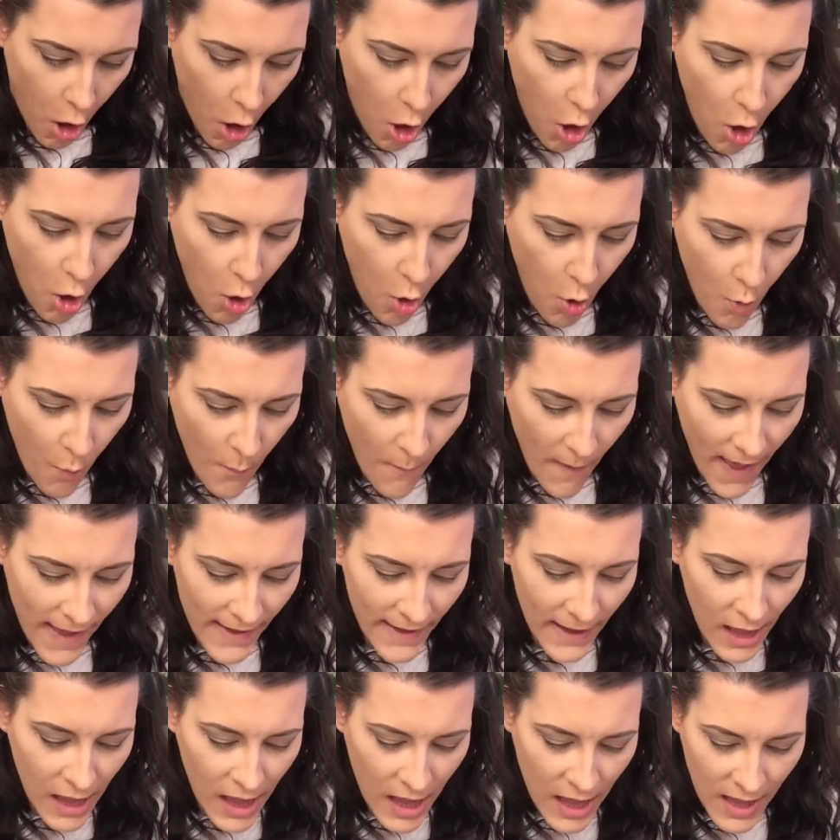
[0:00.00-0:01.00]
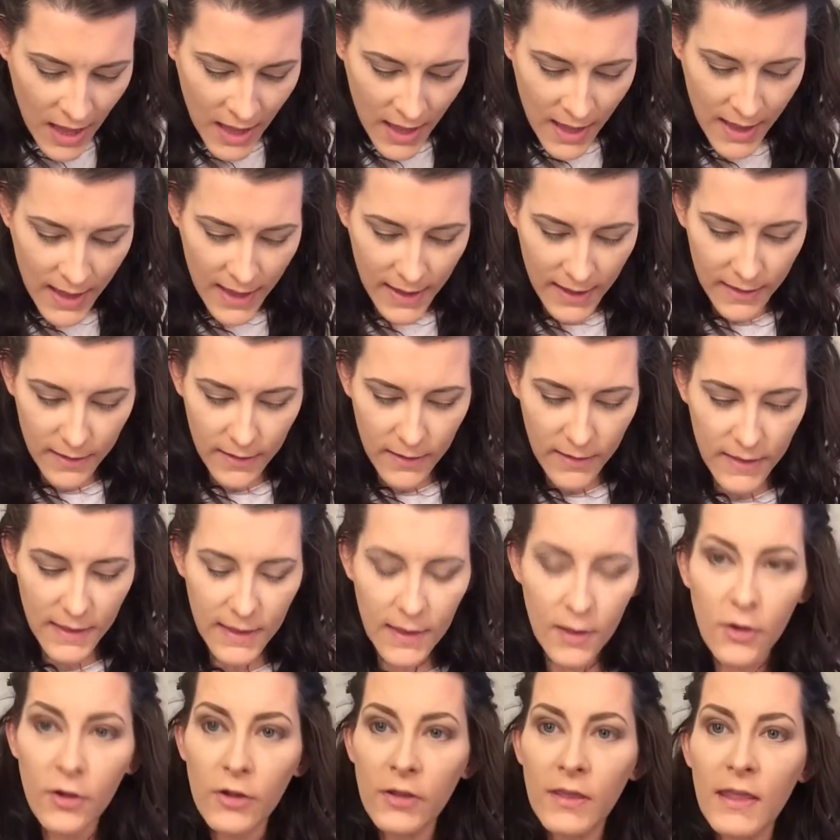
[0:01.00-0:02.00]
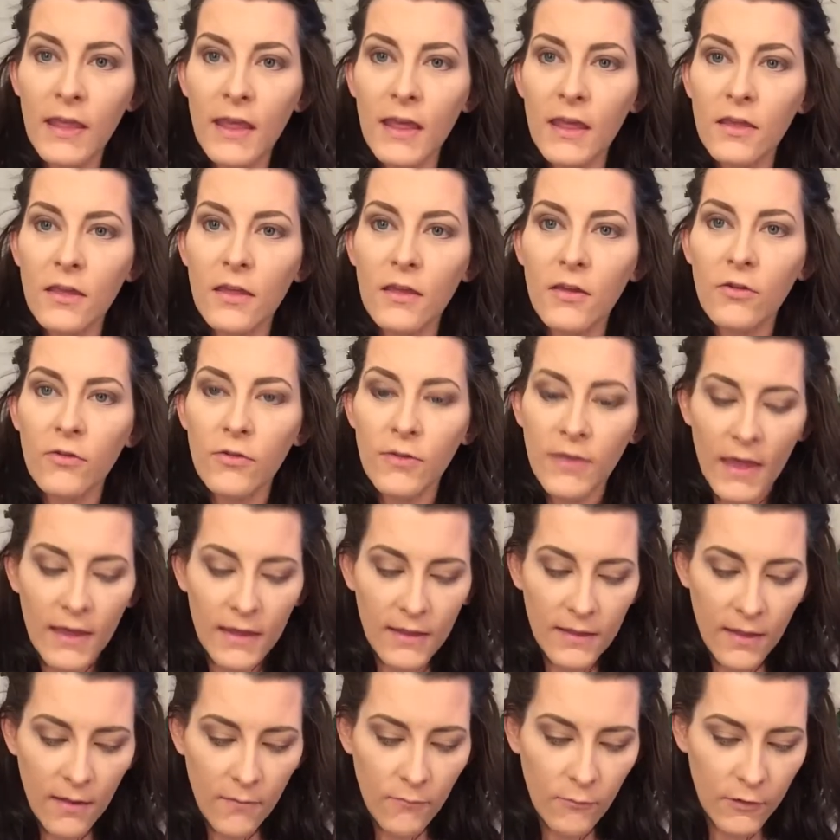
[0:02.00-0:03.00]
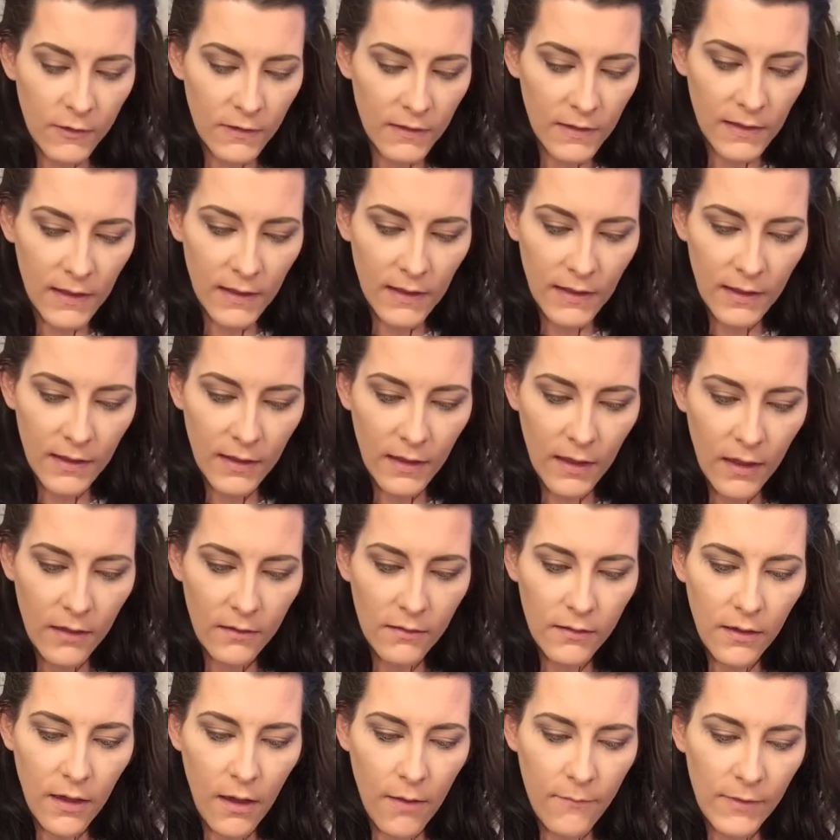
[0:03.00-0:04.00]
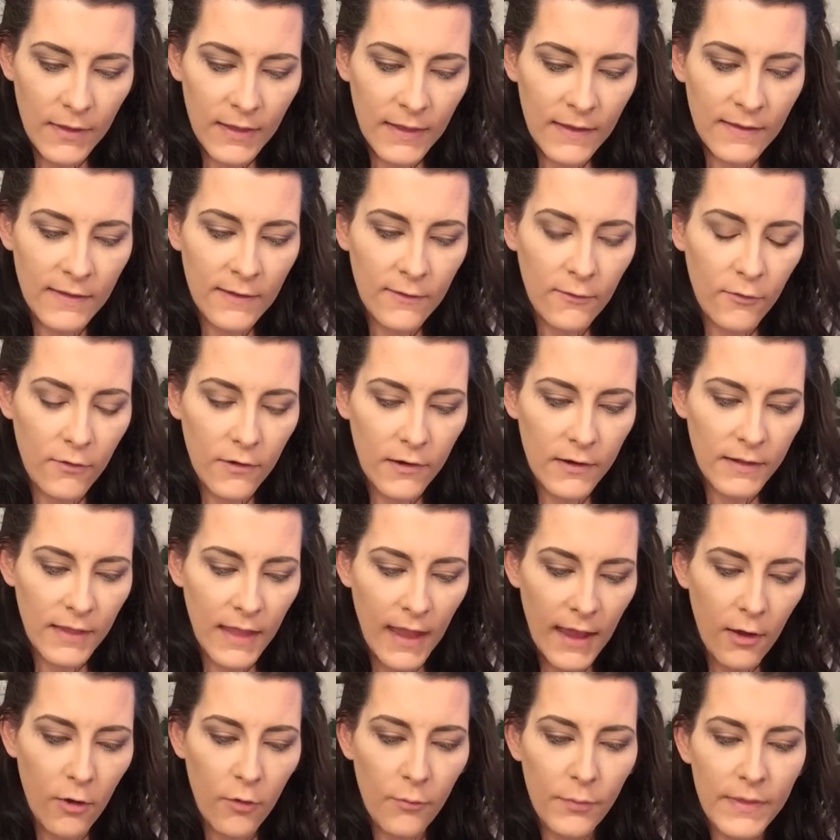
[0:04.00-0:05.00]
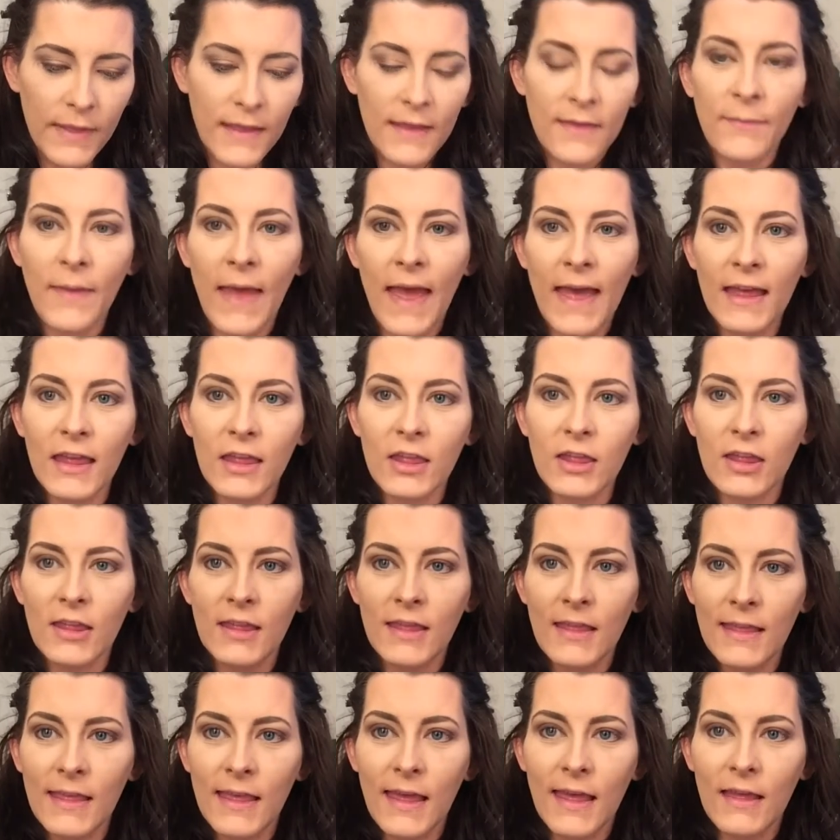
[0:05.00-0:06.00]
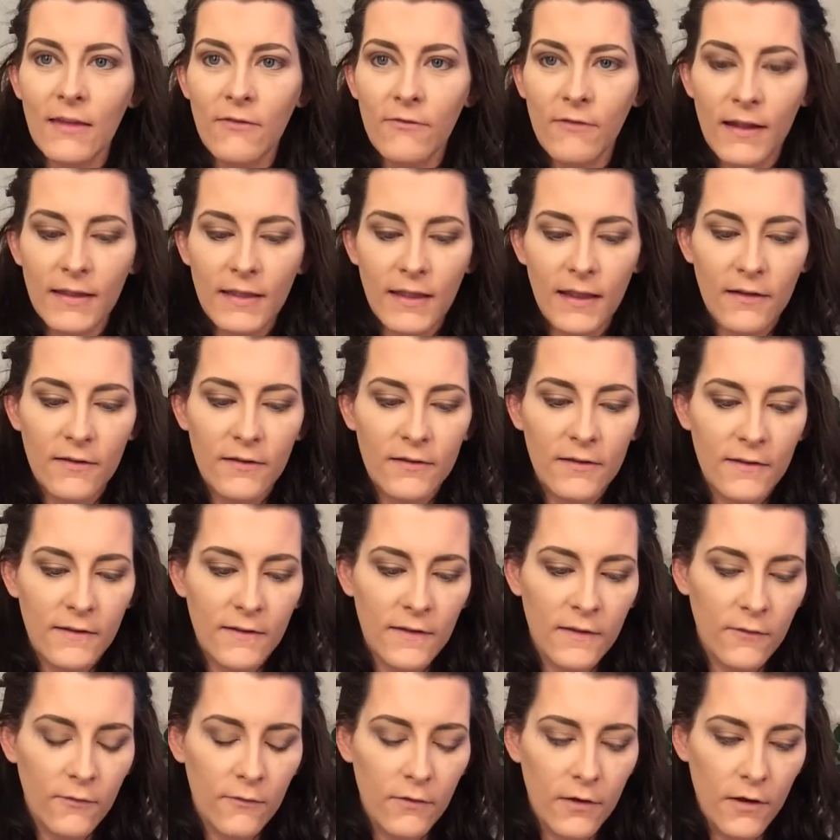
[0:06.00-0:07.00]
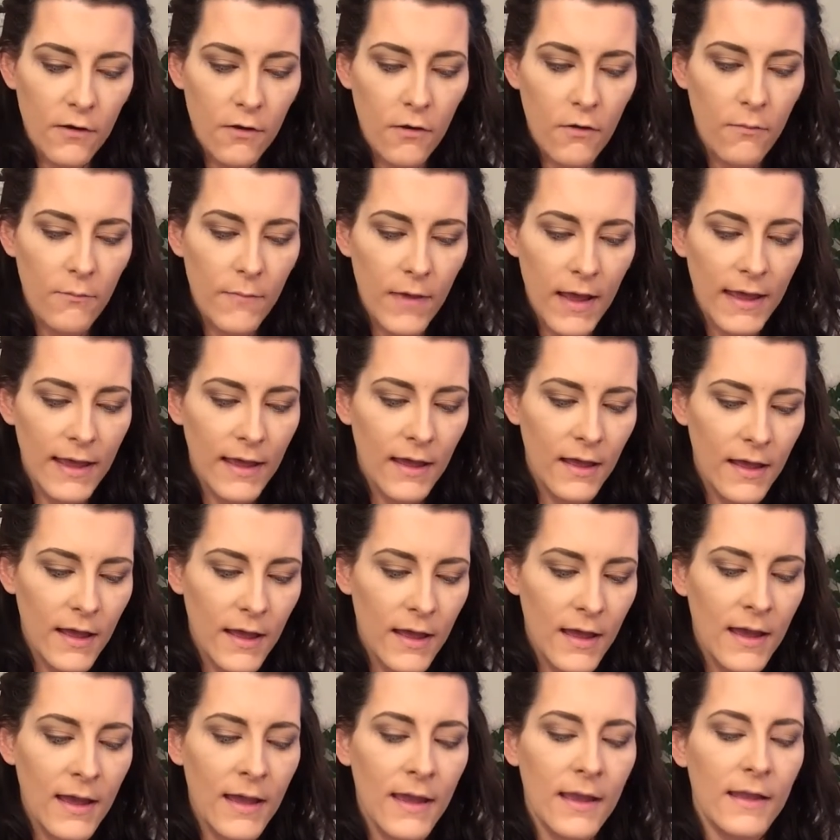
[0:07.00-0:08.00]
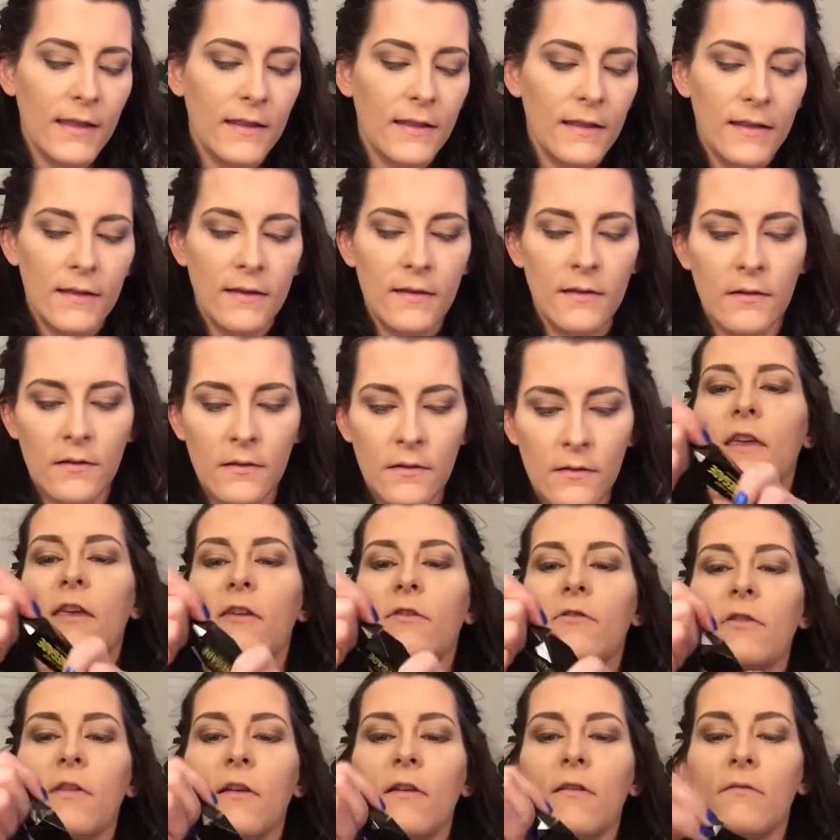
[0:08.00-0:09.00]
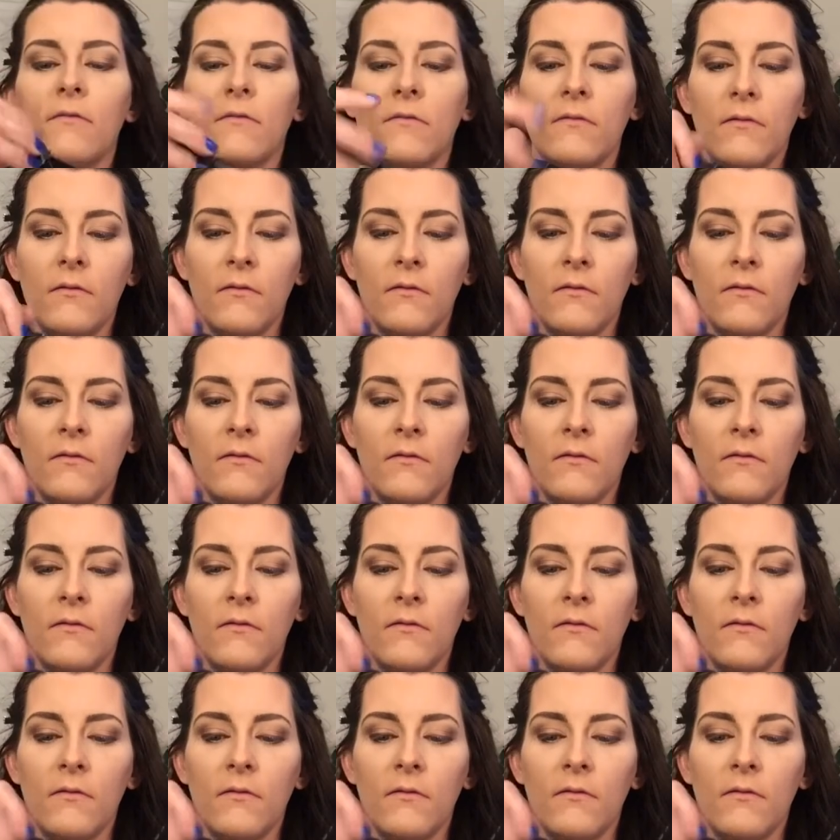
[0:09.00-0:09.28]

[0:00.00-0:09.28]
Oh my god! Seriously, do you think someone's gonna come in the store and like open this package and steal it right there in the store? Oh my god. Cute though.